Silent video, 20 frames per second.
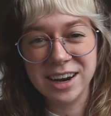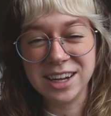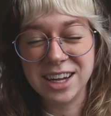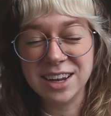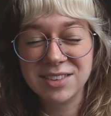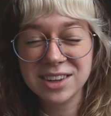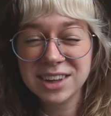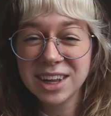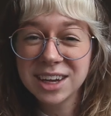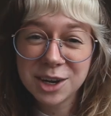I'd
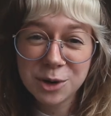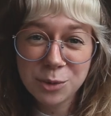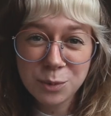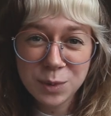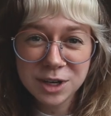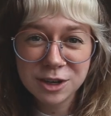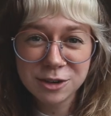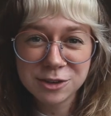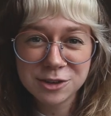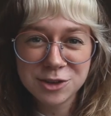give it like a
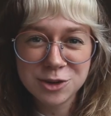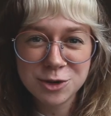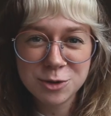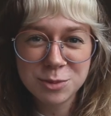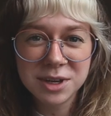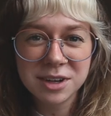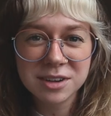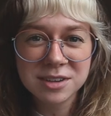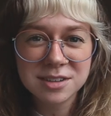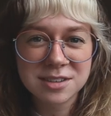week or two,
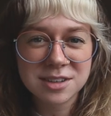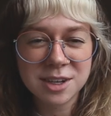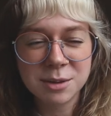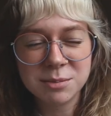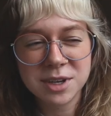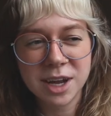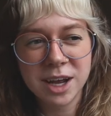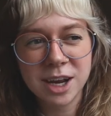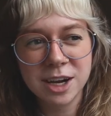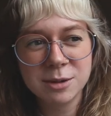because
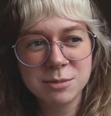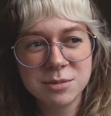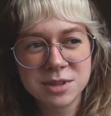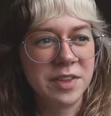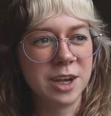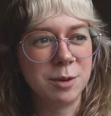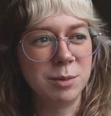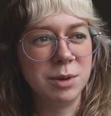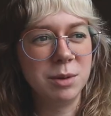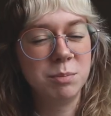sometimes
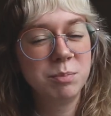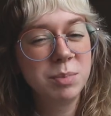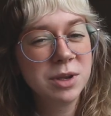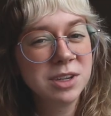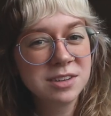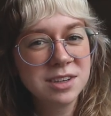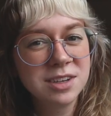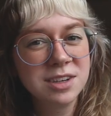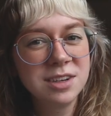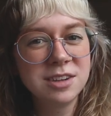they could be
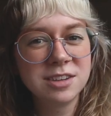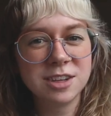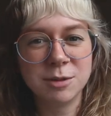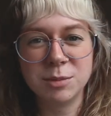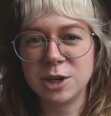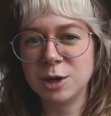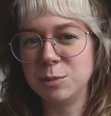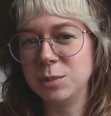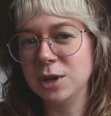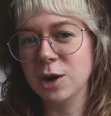busy,
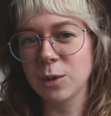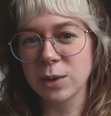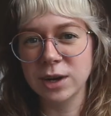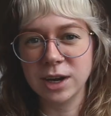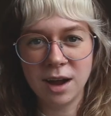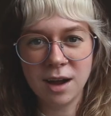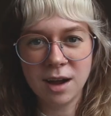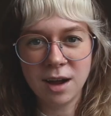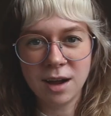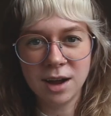something could be
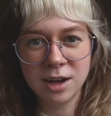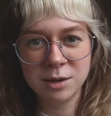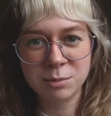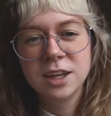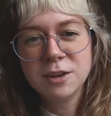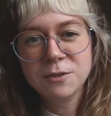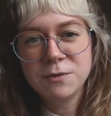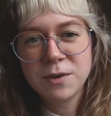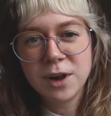going on, and the